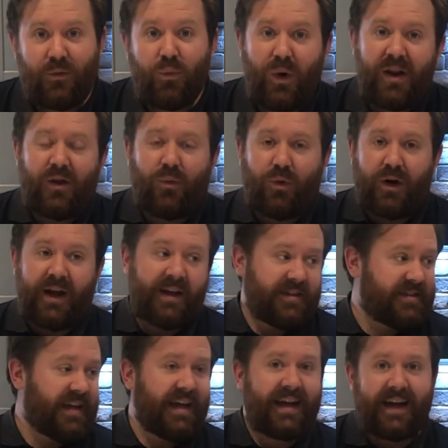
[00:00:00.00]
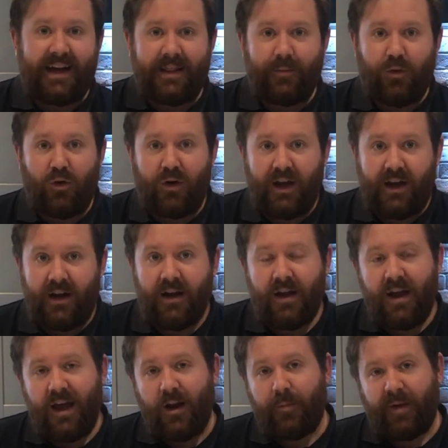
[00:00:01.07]
When you want it, take it in the morning,
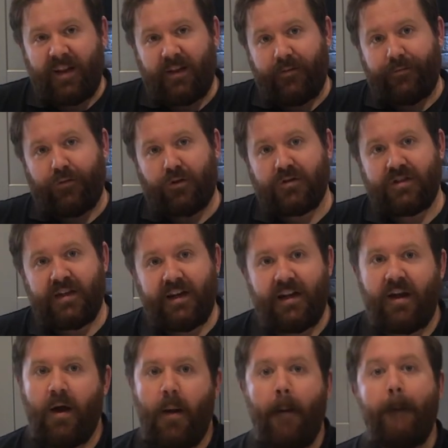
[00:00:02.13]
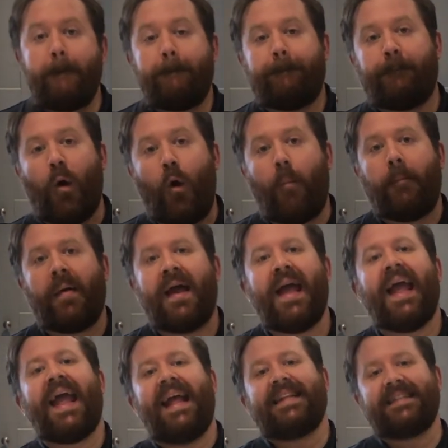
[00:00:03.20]
and it'll be defrosted. Boom,
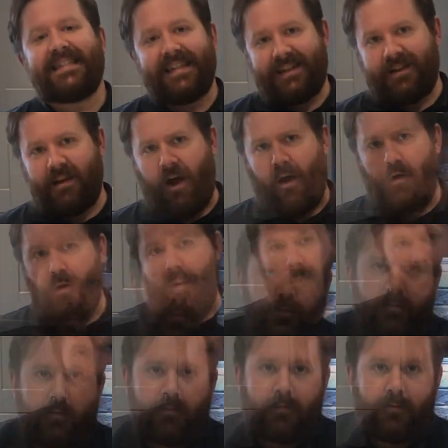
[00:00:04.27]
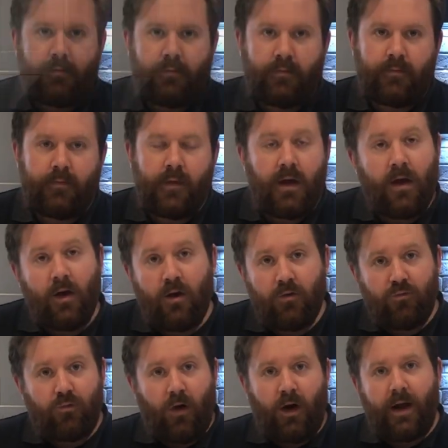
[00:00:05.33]
instant dough.
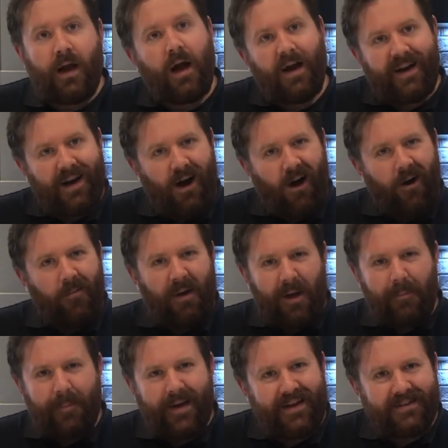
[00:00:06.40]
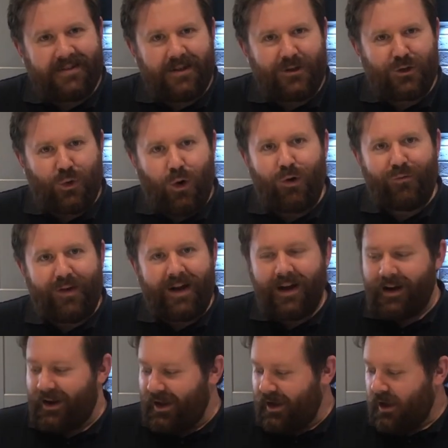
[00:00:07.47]
Right, now I make pizzas quite
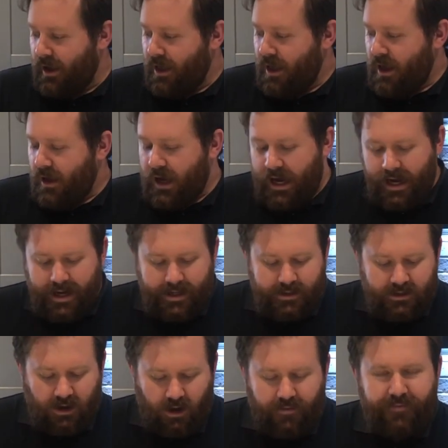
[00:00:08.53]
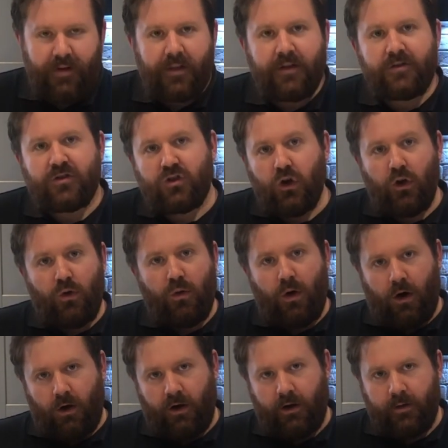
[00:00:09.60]
regularly, and I found the 2
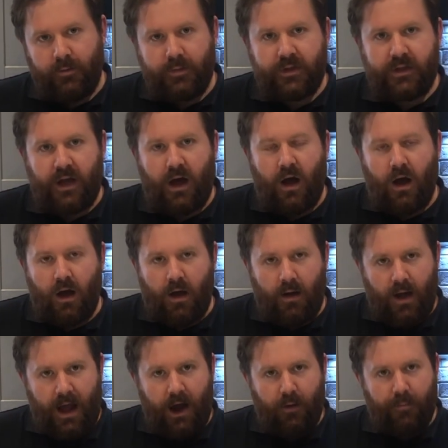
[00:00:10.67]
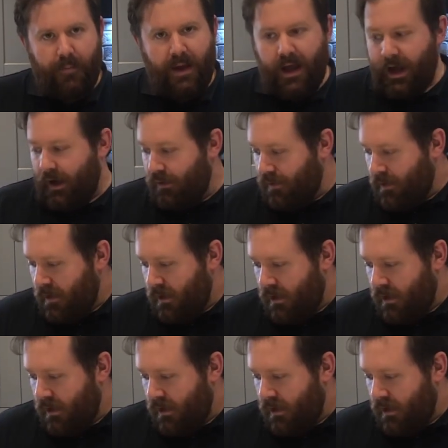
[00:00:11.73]
items that help me out.